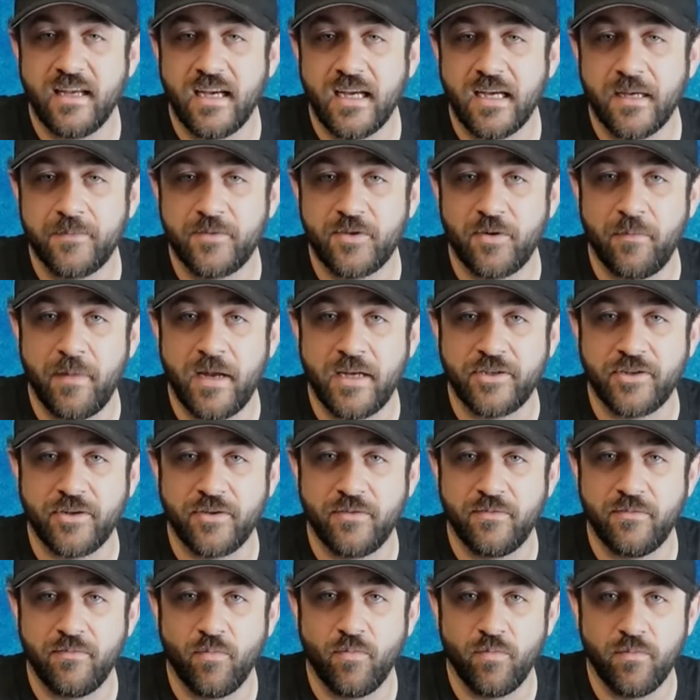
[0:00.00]
the hubs are
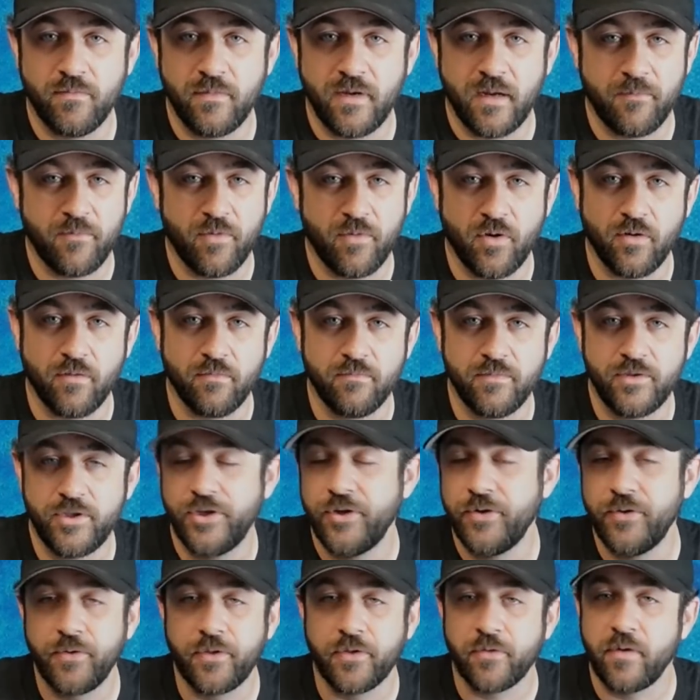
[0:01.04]
measured number
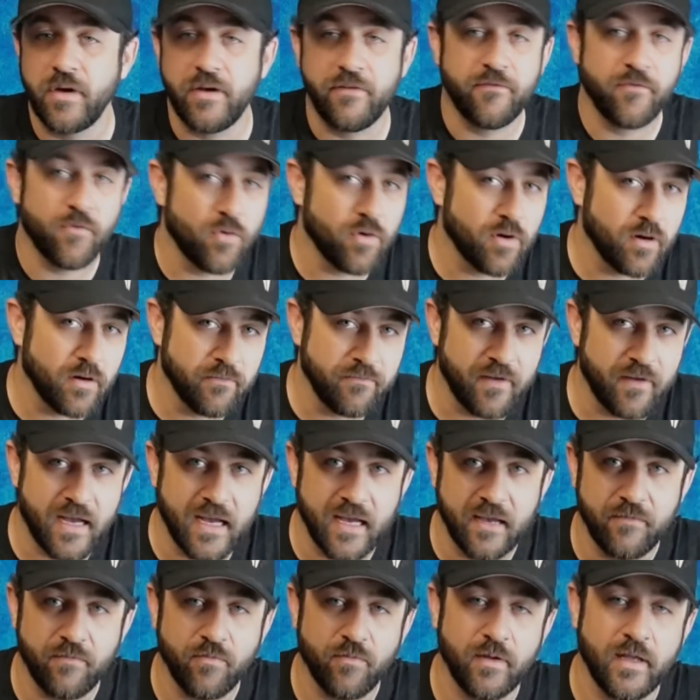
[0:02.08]
2, 3, 4,
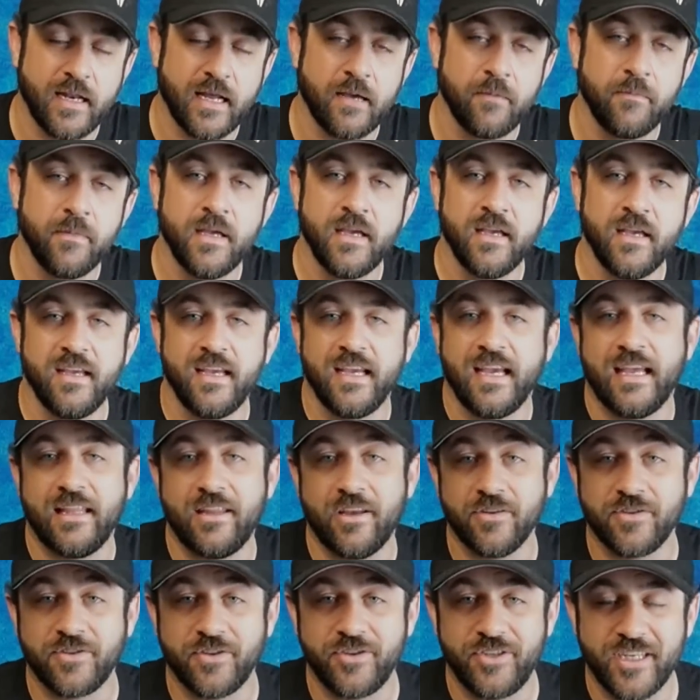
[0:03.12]
5, and up. And
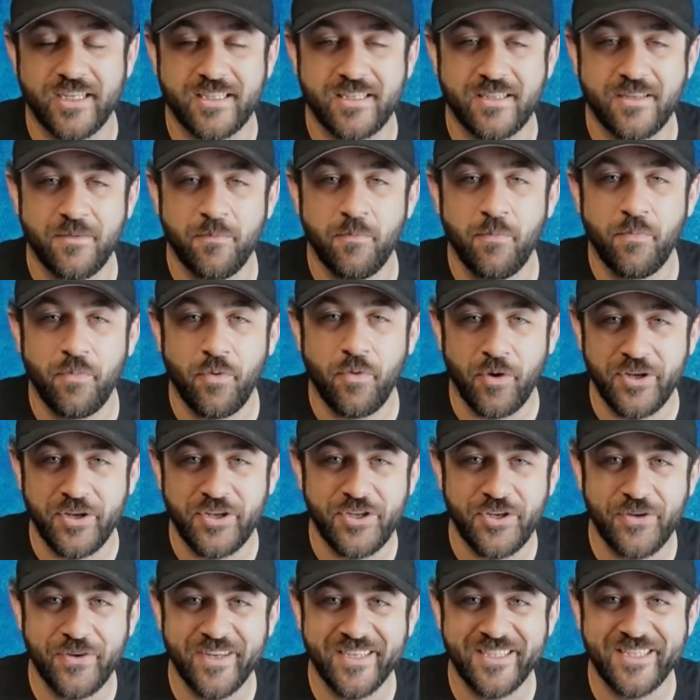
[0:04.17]
those are just
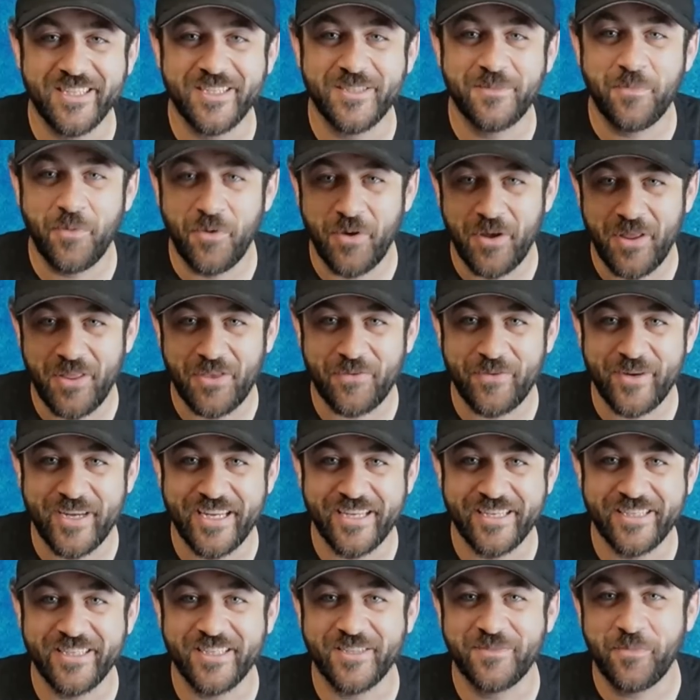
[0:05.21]
0.2 inches, 0.3
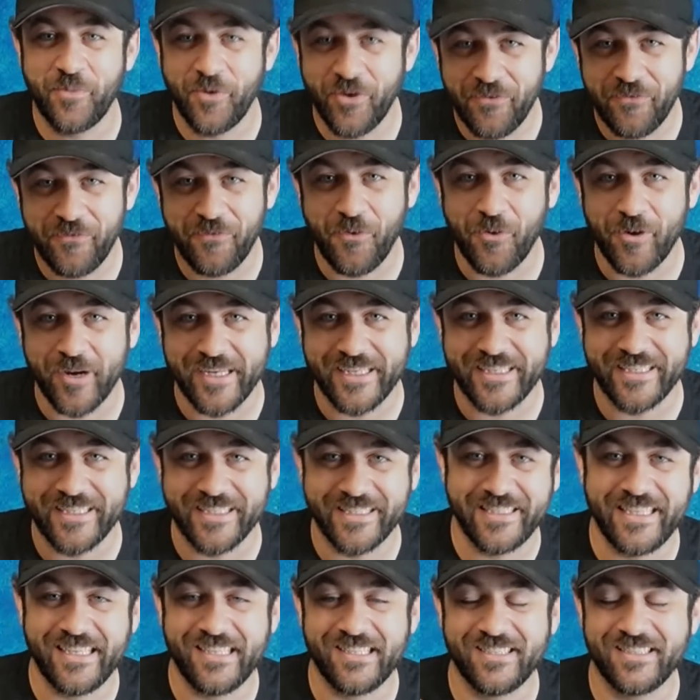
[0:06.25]
inches, 0.4
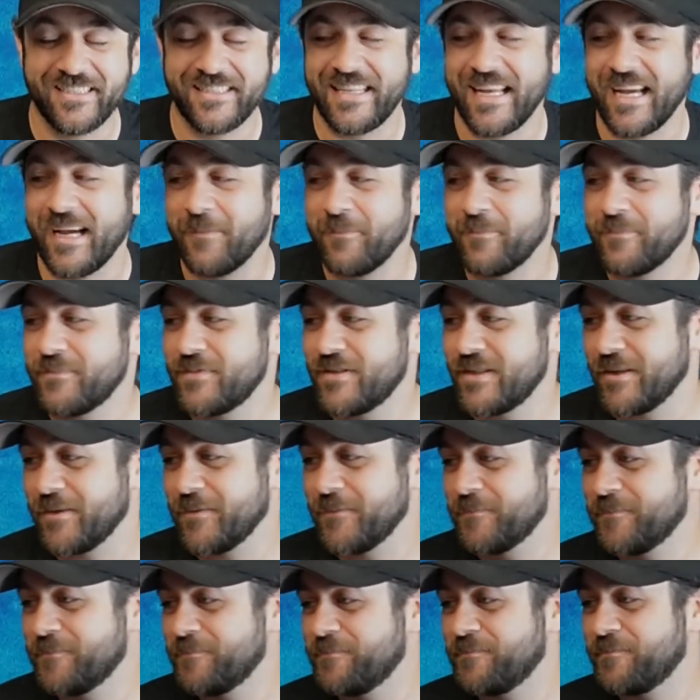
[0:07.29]
inches each step. So
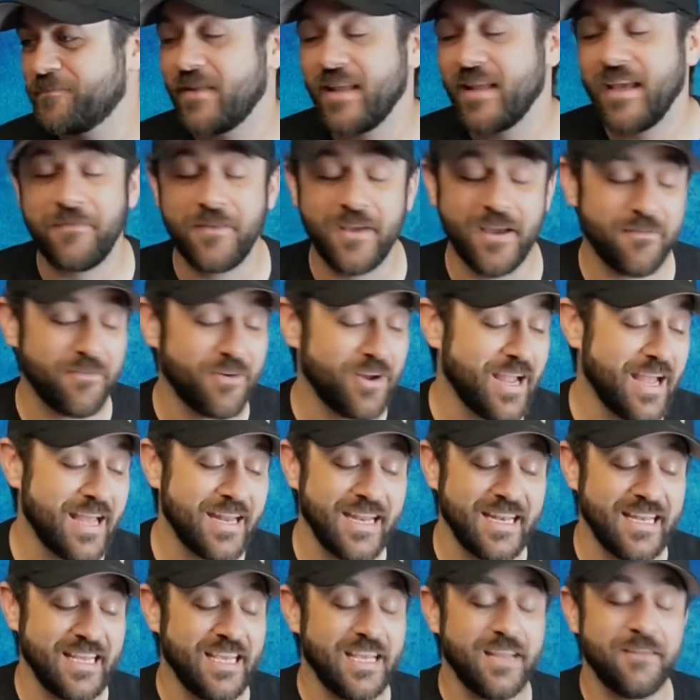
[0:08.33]
if you ever
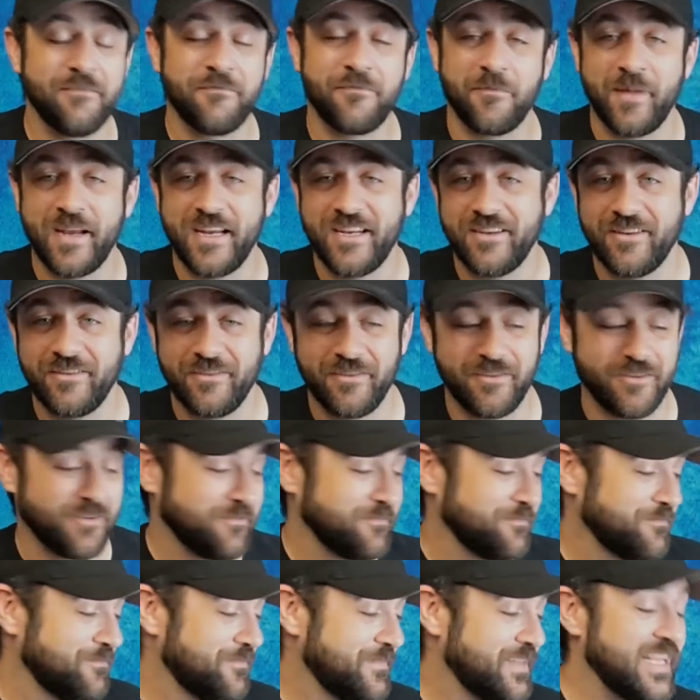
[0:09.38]
had any information
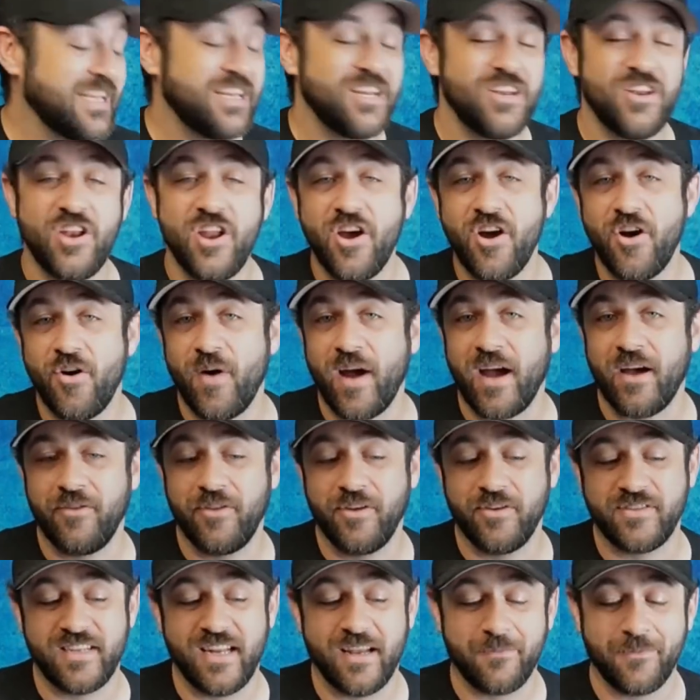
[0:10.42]
or didn't know how
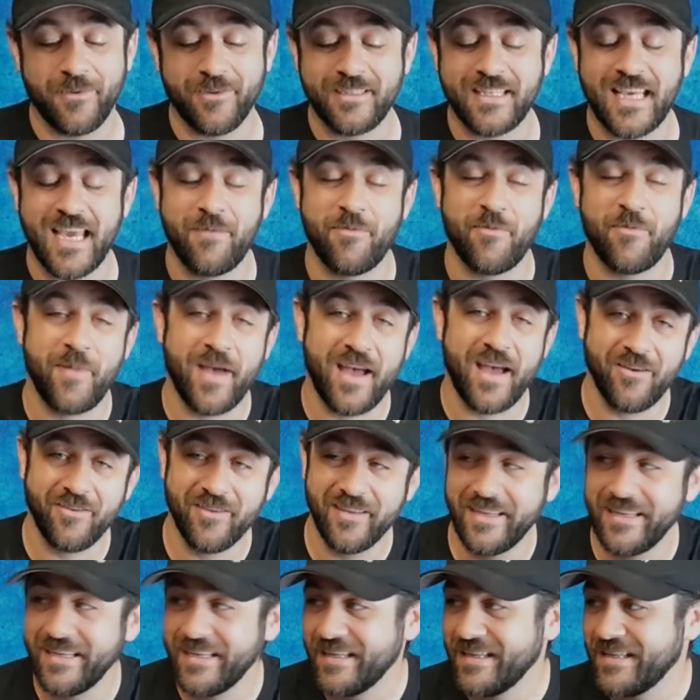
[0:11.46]
those numbers came
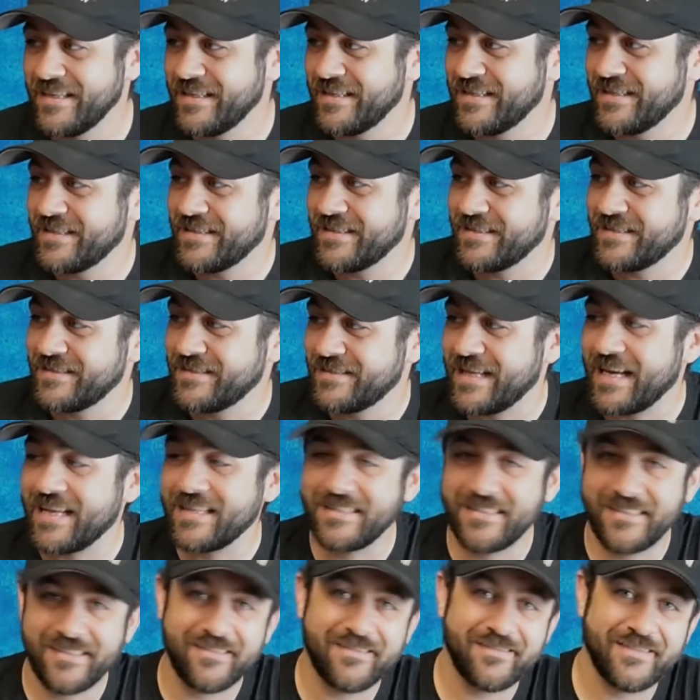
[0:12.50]
about,
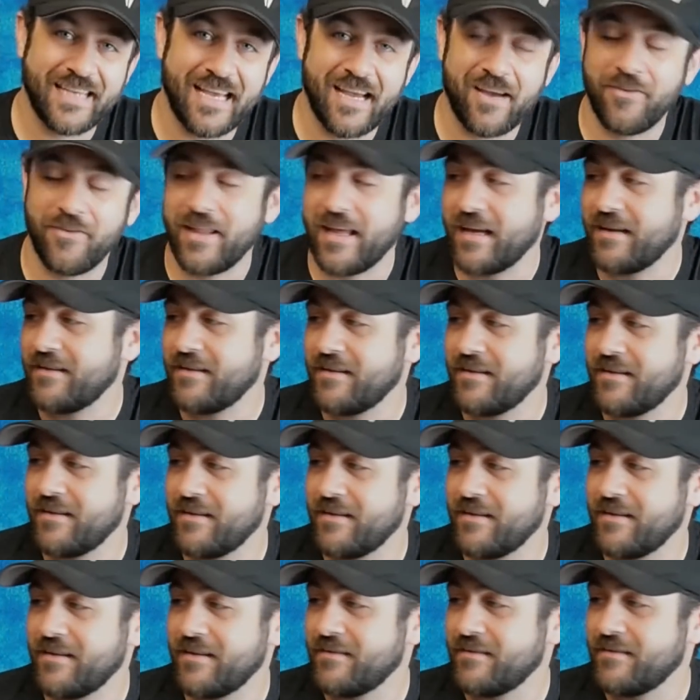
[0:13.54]
that's how
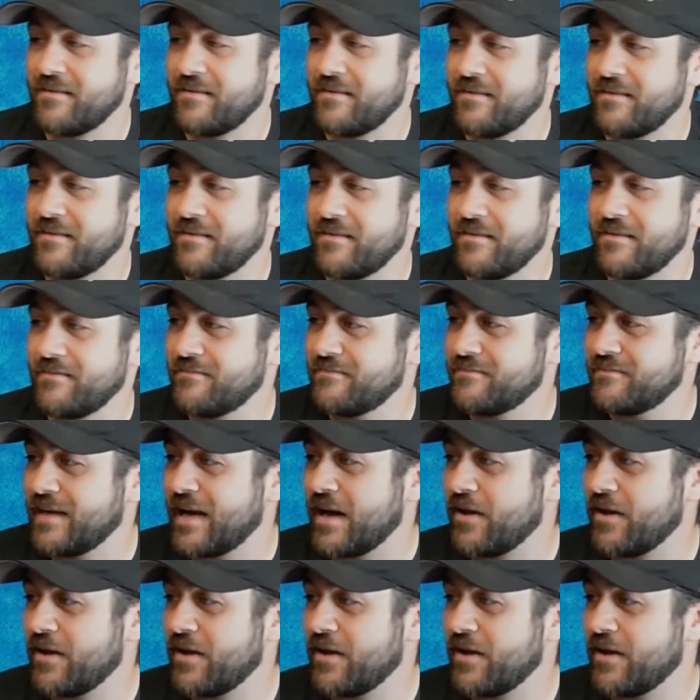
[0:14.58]
that works.